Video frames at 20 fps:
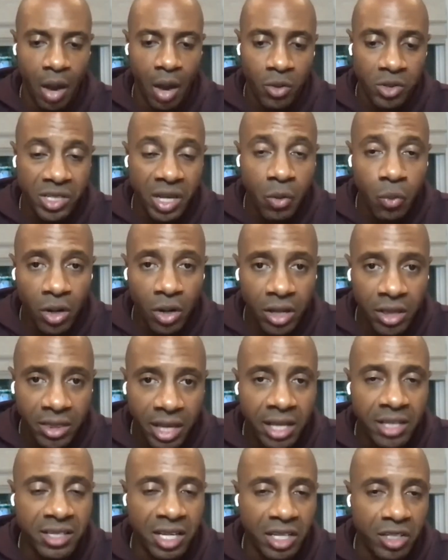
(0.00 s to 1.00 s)
I would say one of
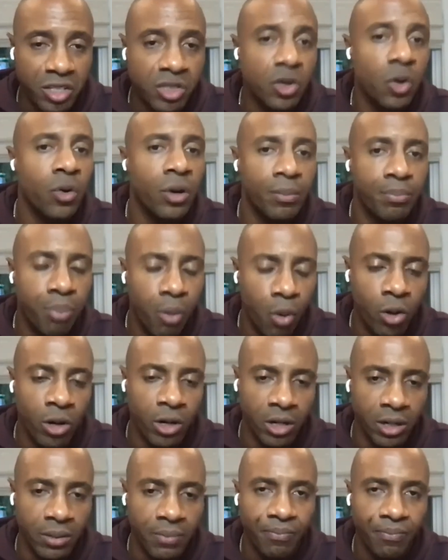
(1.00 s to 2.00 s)
the things that's so
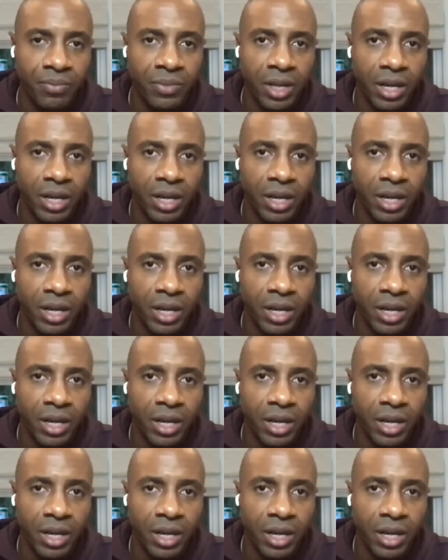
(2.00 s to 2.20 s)
important